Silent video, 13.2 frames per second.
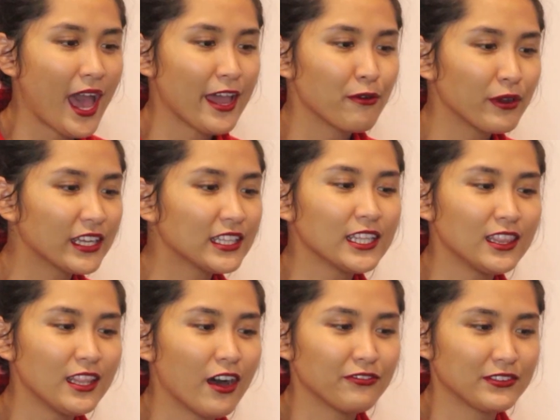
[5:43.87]
I really
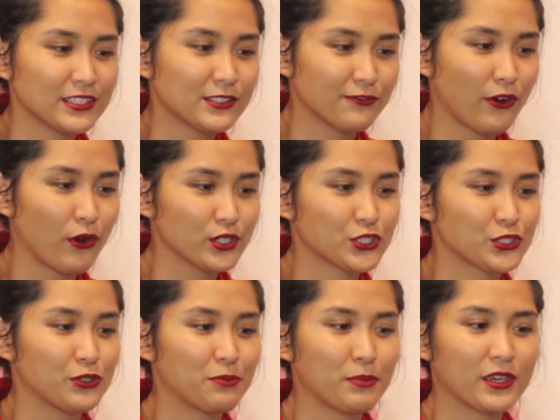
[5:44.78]
love this photo
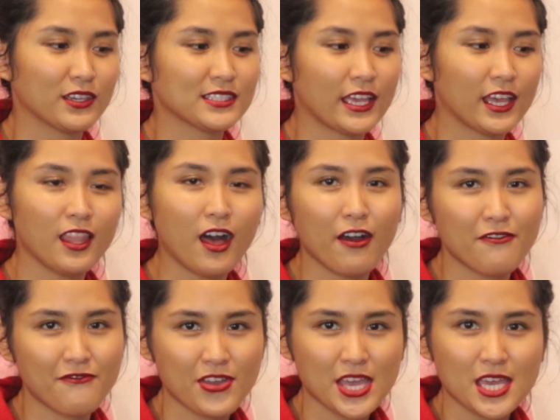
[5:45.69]
shoot because I
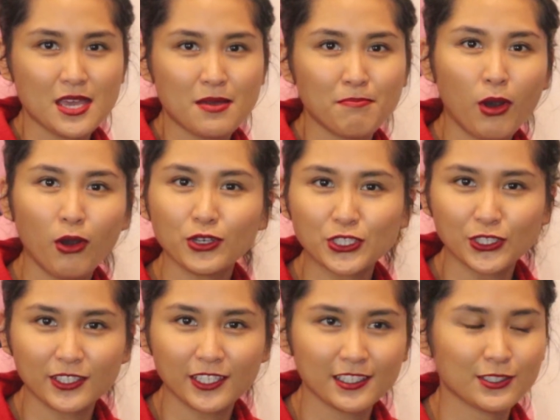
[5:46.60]
love
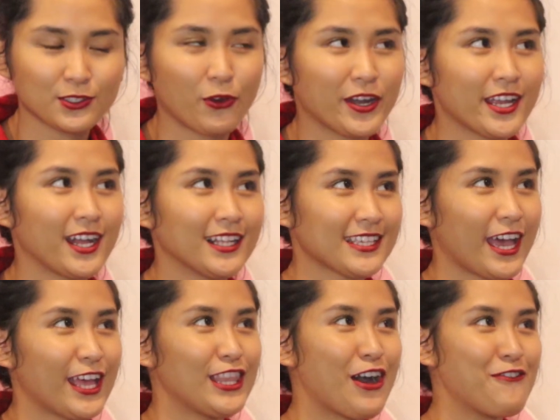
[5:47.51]
motion editorials.
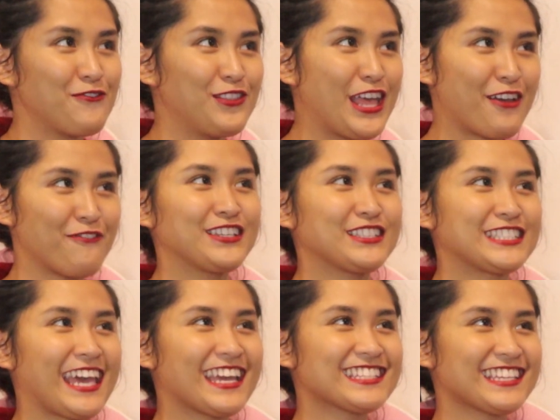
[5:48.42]
I love
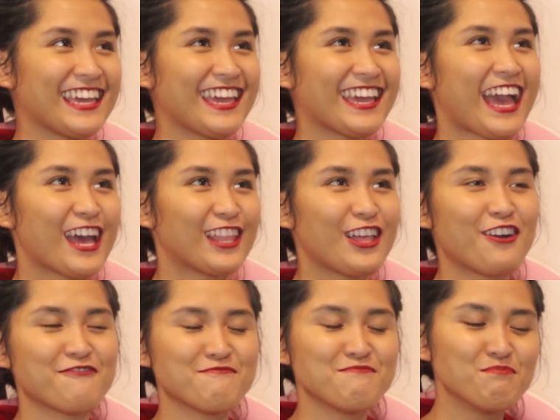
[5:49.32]
levitating. I
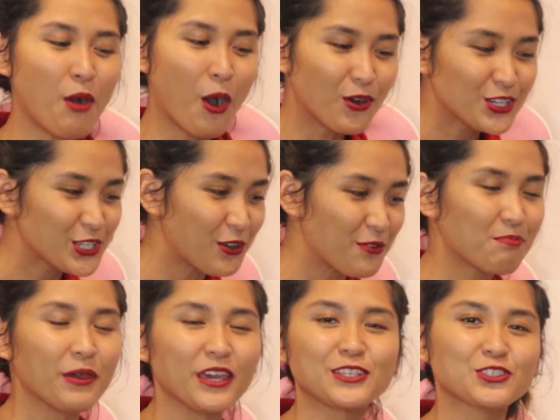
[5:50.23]
love
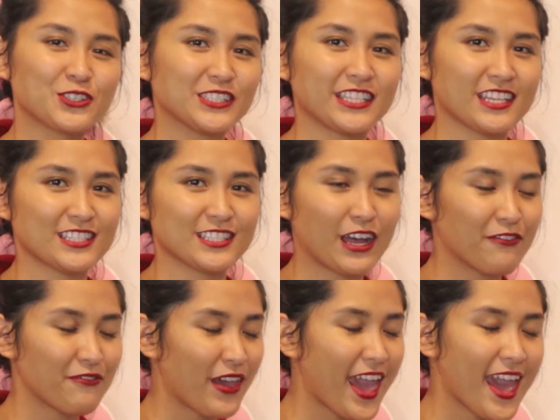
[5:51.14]
motion pictures and
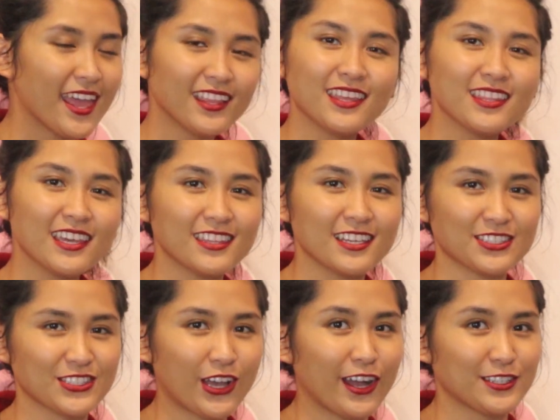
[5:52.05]
stuff. Anything
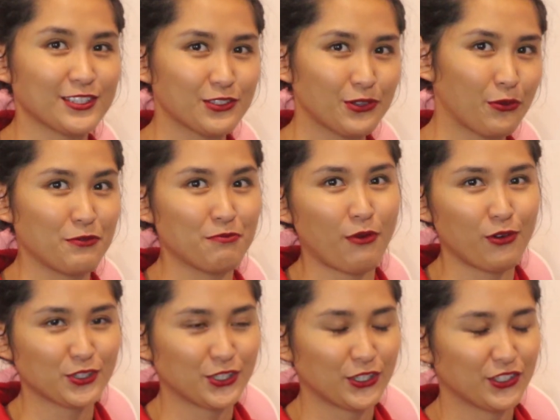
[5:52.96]
that's got to do with
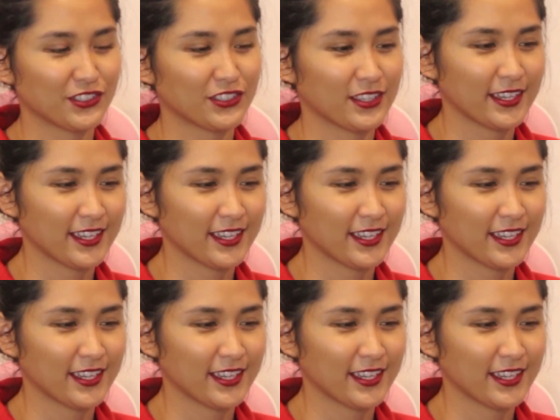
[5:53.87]
motion.